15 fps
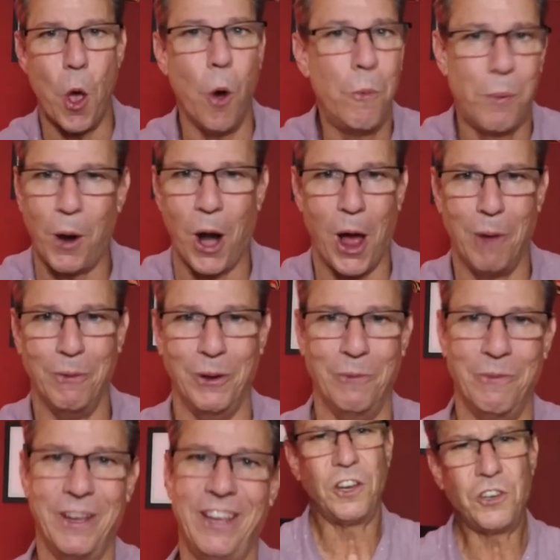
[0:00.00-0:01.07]
no
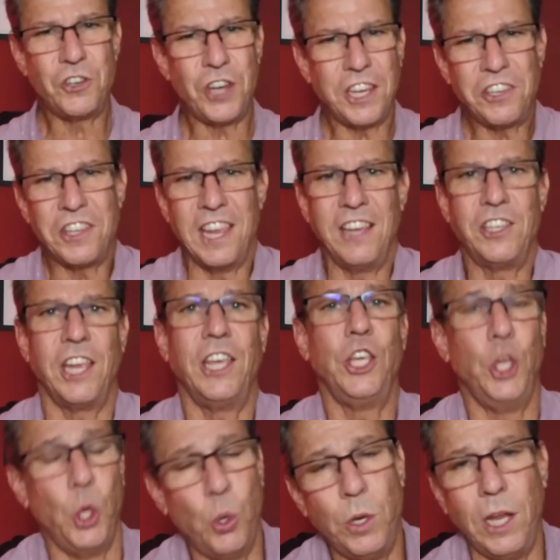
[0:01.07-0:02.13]
problem. There's just things
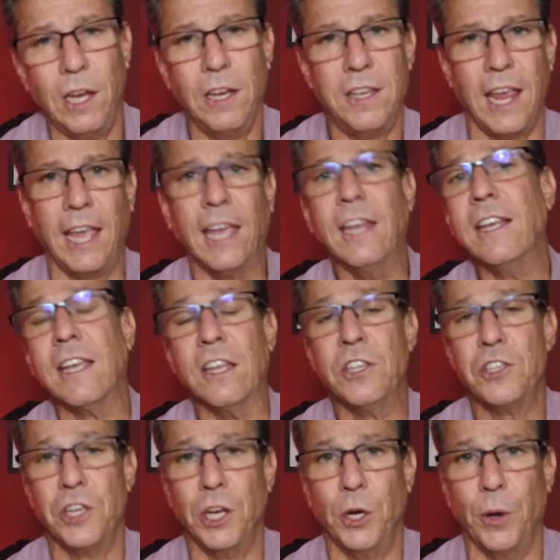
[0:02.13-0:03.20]
that you need to take into
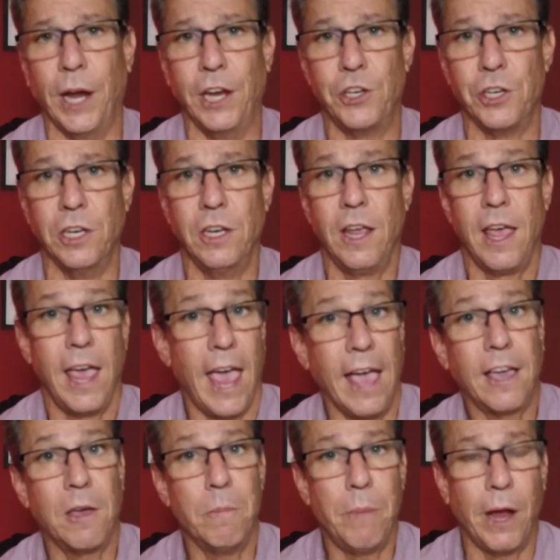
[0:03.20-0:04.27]
consideration
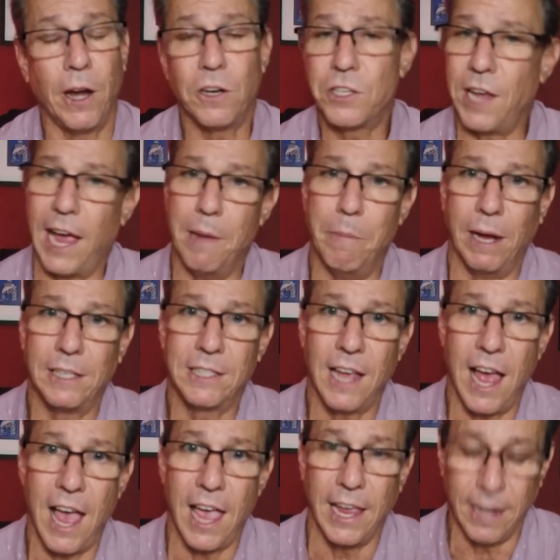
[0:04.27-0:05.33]
and compare side by
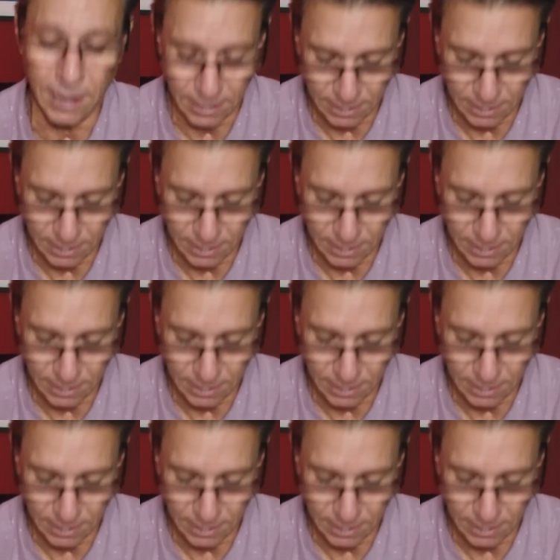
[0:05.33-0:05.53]
side.